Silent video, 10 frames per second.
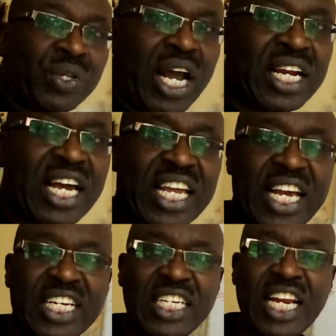And I
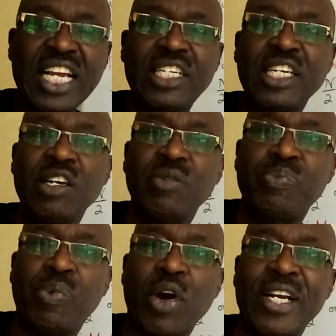get
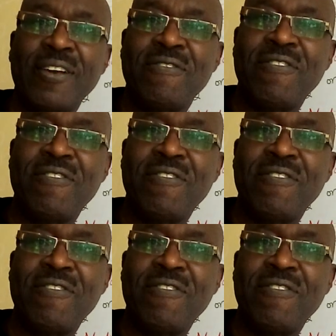19.5,